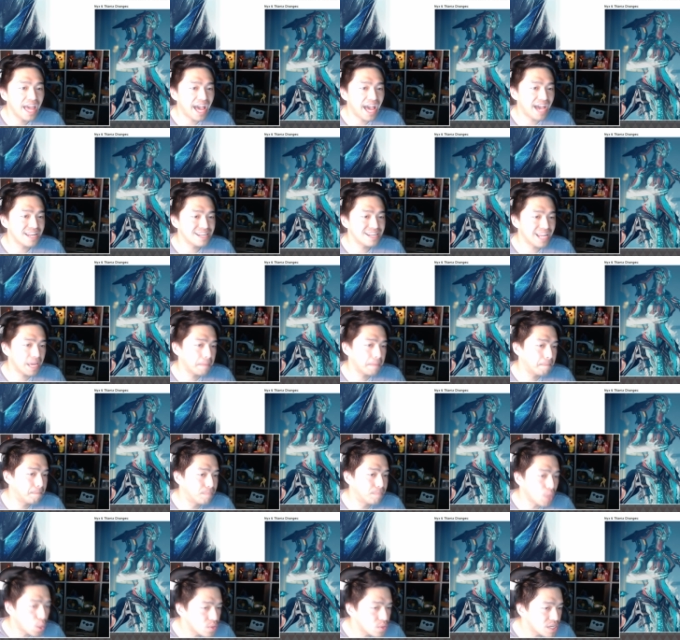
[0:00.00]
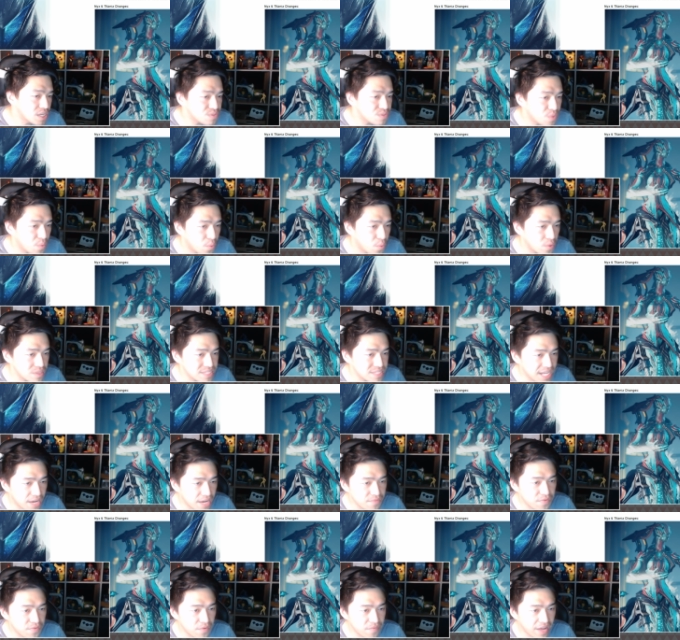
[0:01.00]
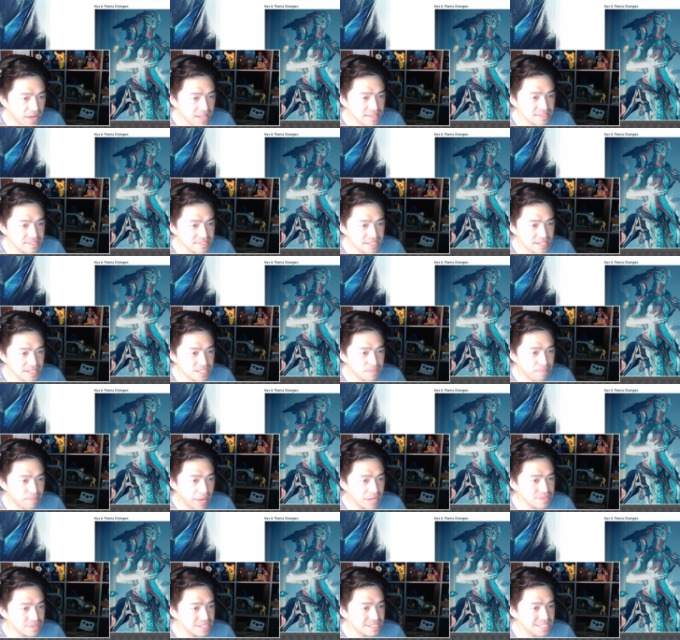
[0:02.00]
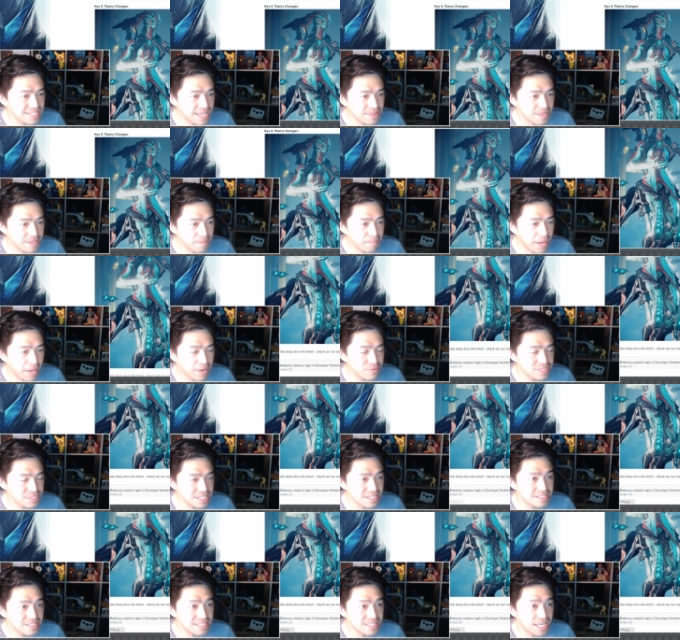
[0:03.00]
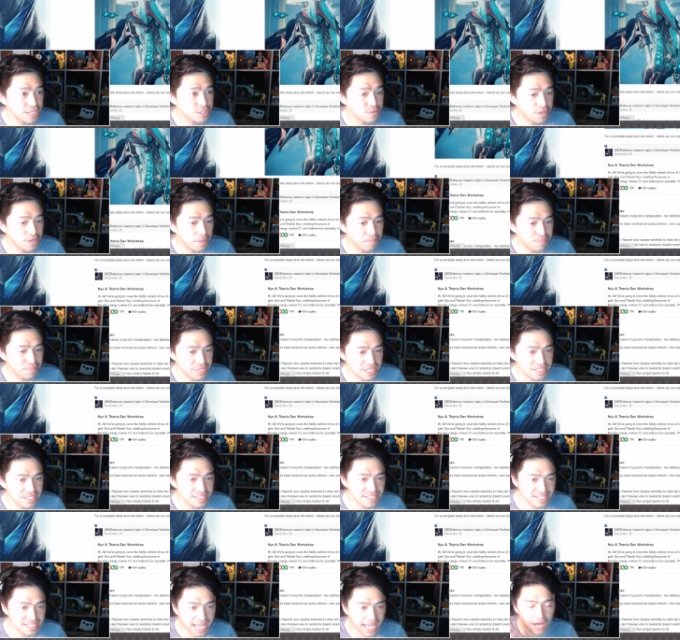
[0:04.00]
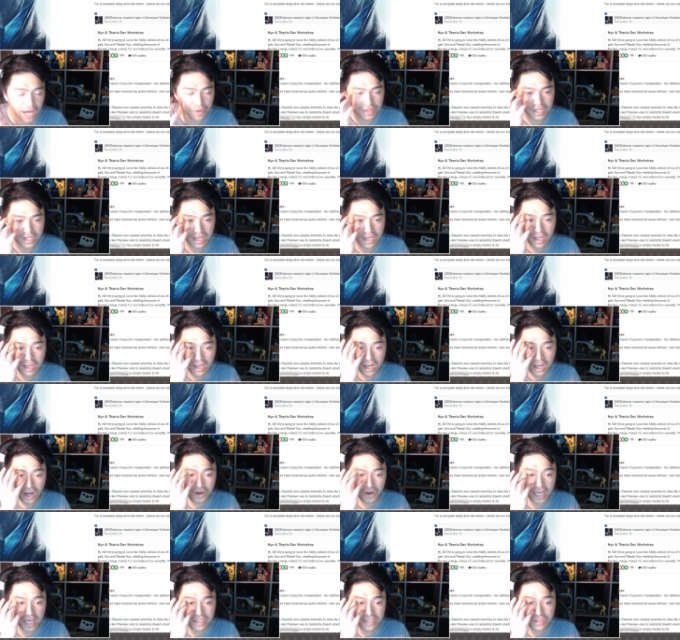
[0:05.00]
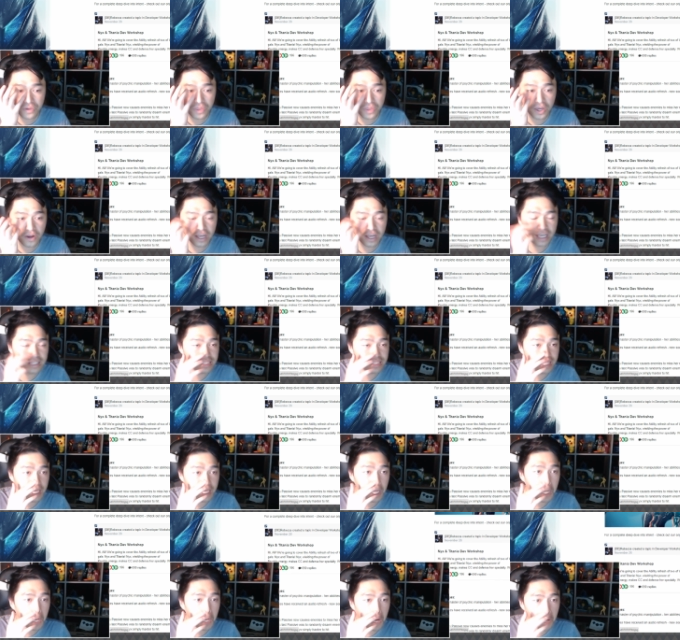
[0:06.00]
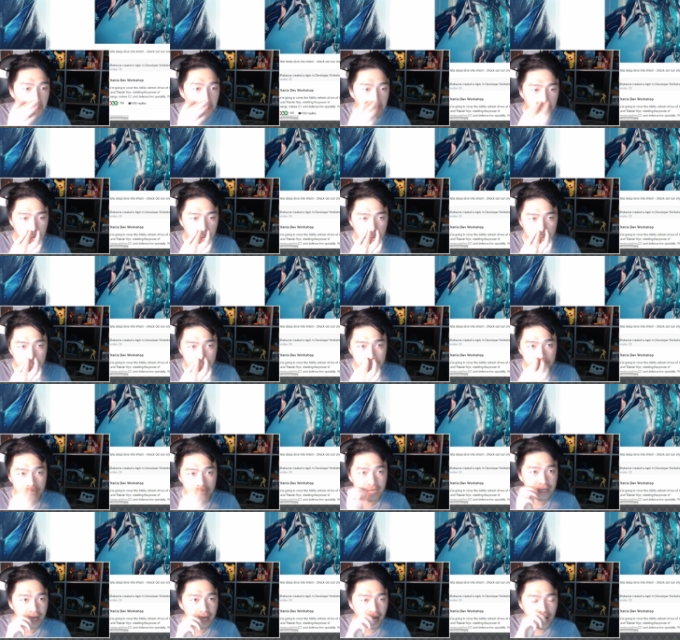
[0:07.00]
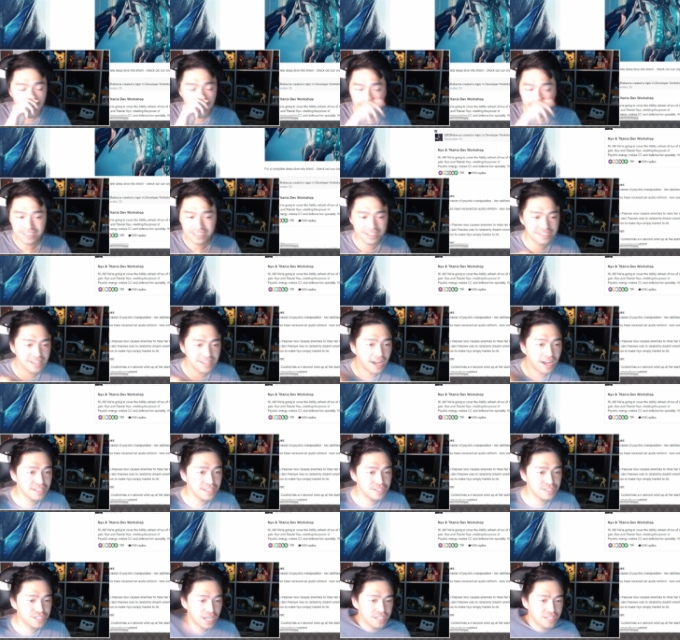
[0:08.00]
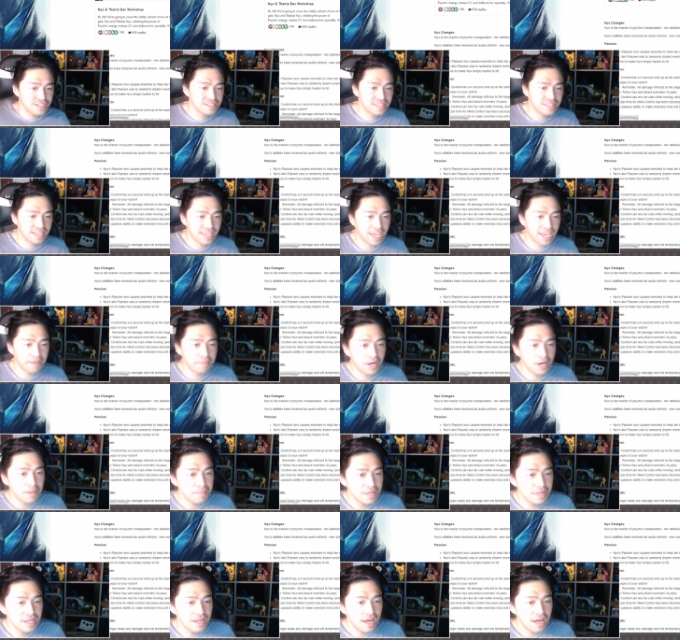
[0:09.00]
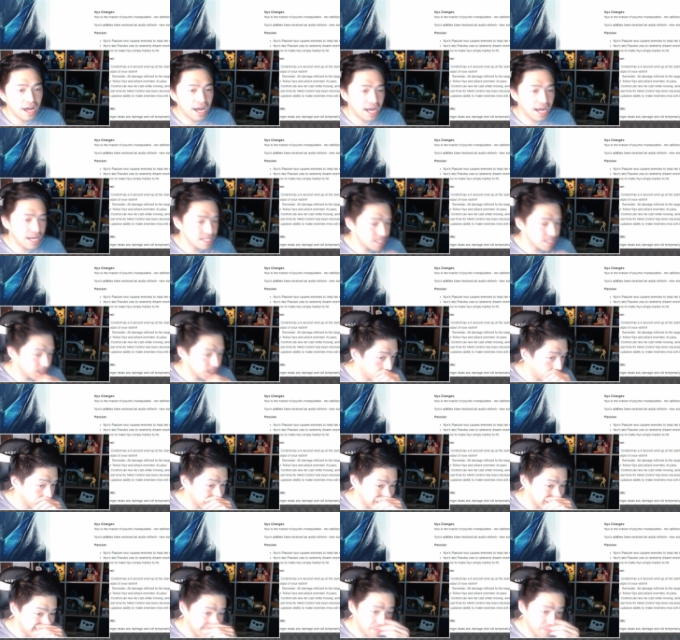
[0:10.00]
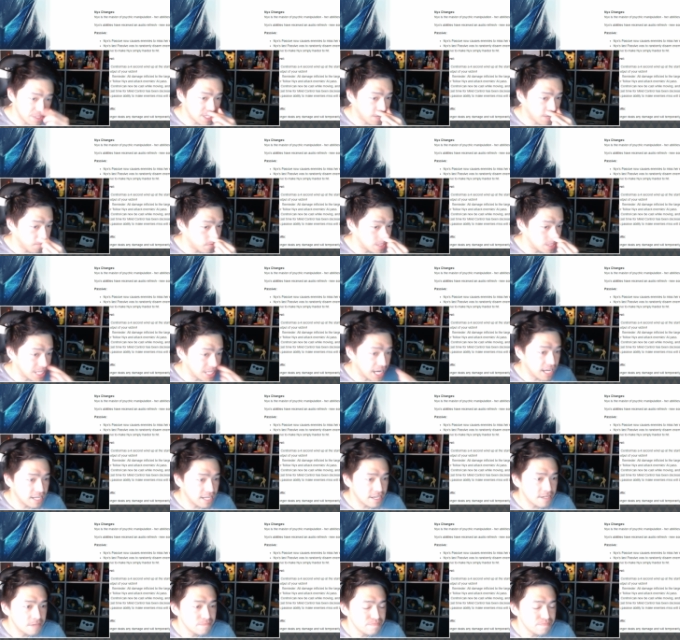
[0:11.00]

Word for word: Added a bonus reward sound for Vallis Cetus bounties and the bounty stage complete sound. Okay, so there is the next uh, and Titania changes that came up. Uh, so let's see what they've done.